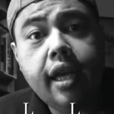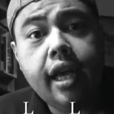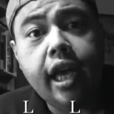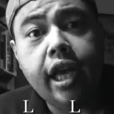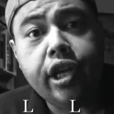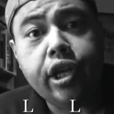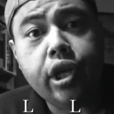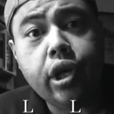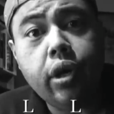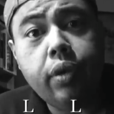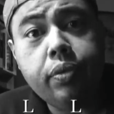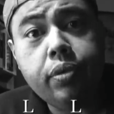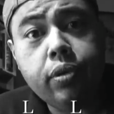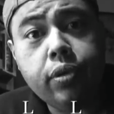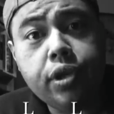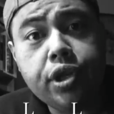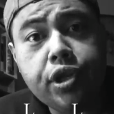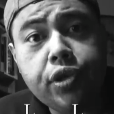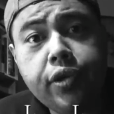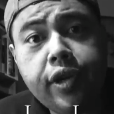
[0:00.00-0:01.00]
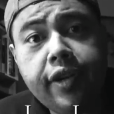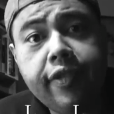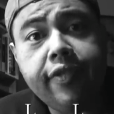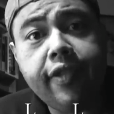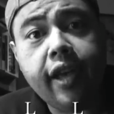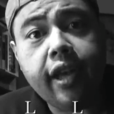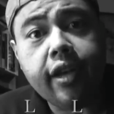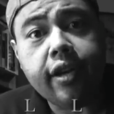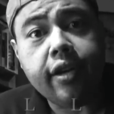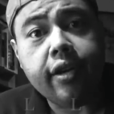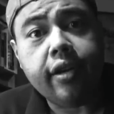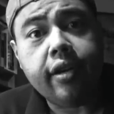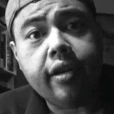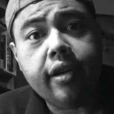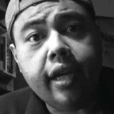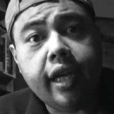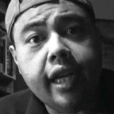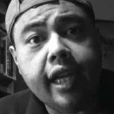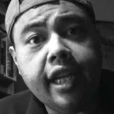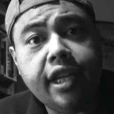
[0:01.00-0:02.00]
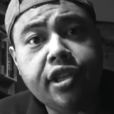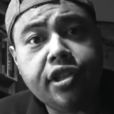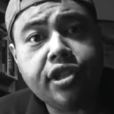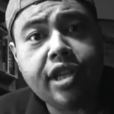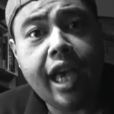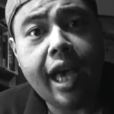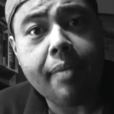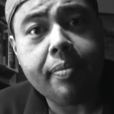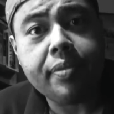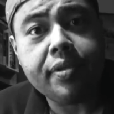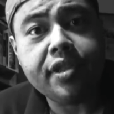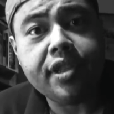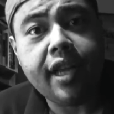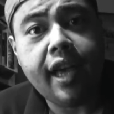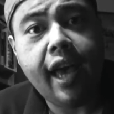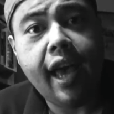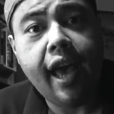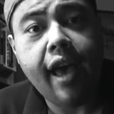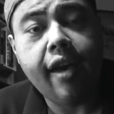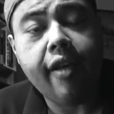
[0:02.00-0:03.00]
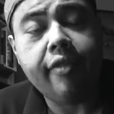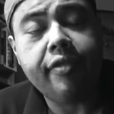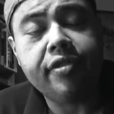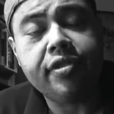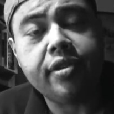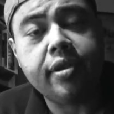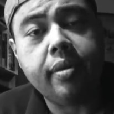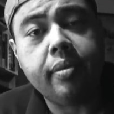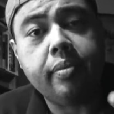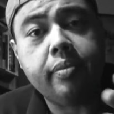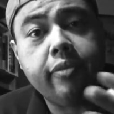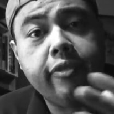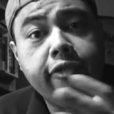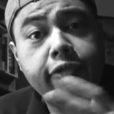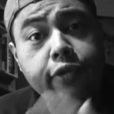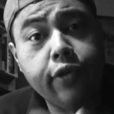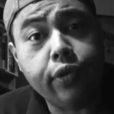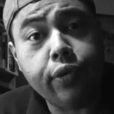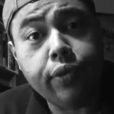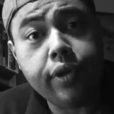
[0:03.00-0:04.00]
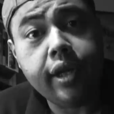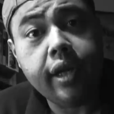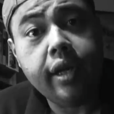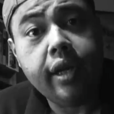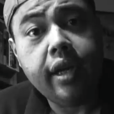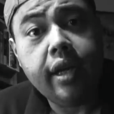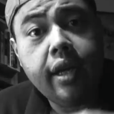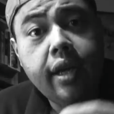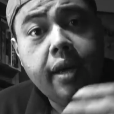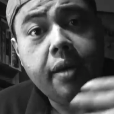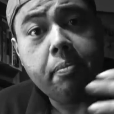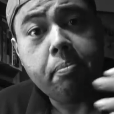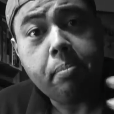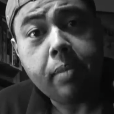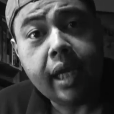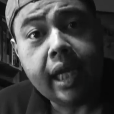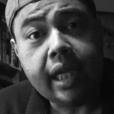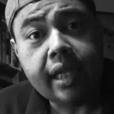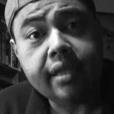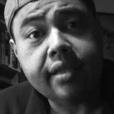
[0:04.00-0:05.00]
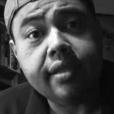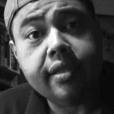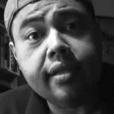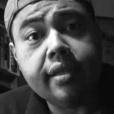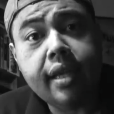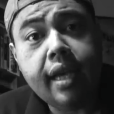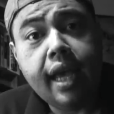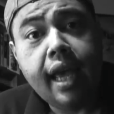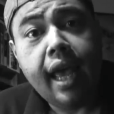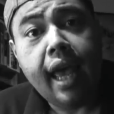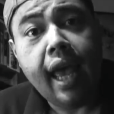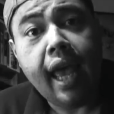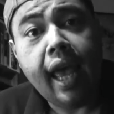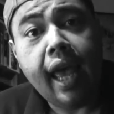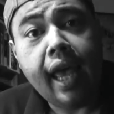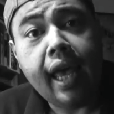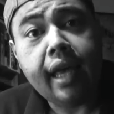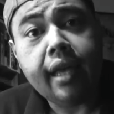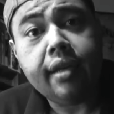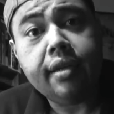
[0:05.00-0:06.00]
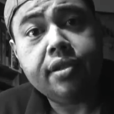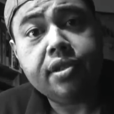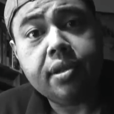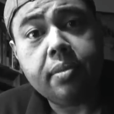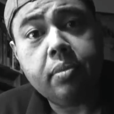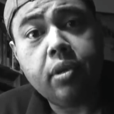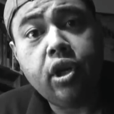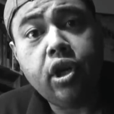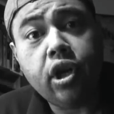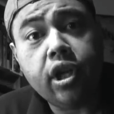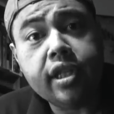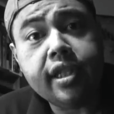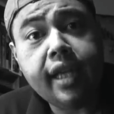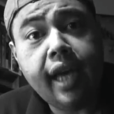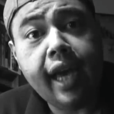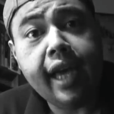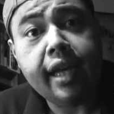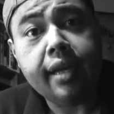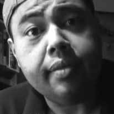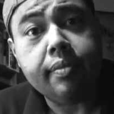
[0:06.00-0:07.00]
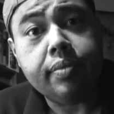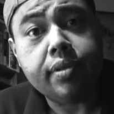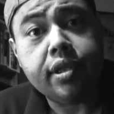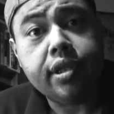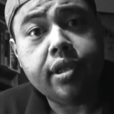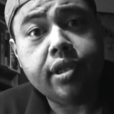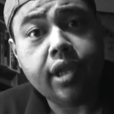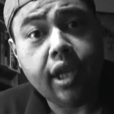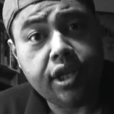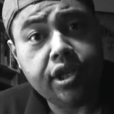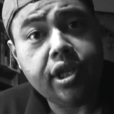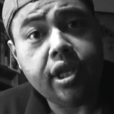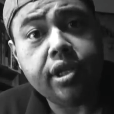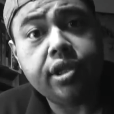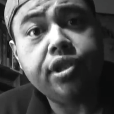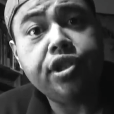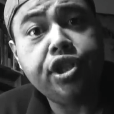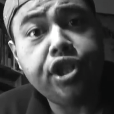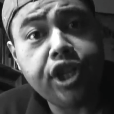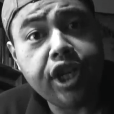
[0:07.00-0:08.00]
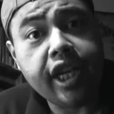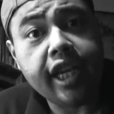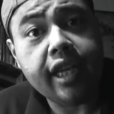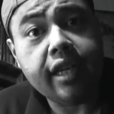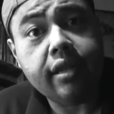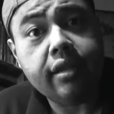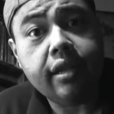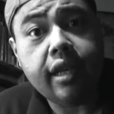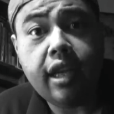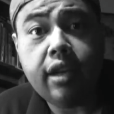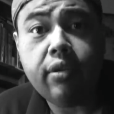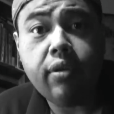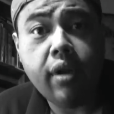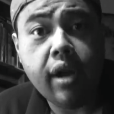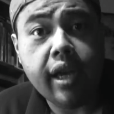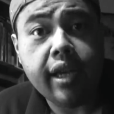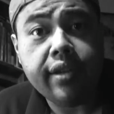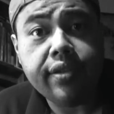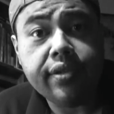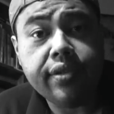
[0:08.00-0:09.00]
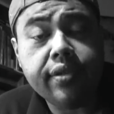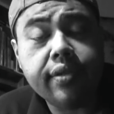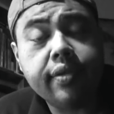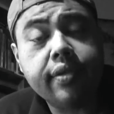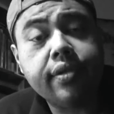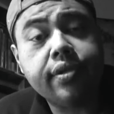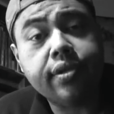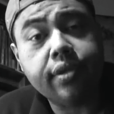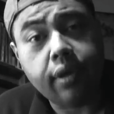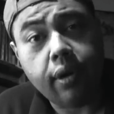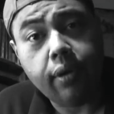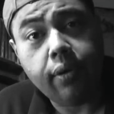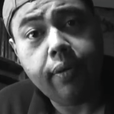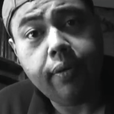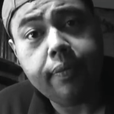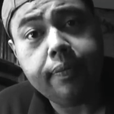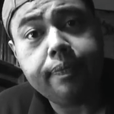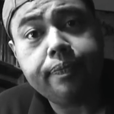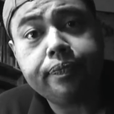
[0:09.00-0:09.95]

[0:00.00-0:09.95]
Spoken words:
and you go up to a street vendor and he just happens to have some fruit, meats, and some cooked items such as chicken and rice. So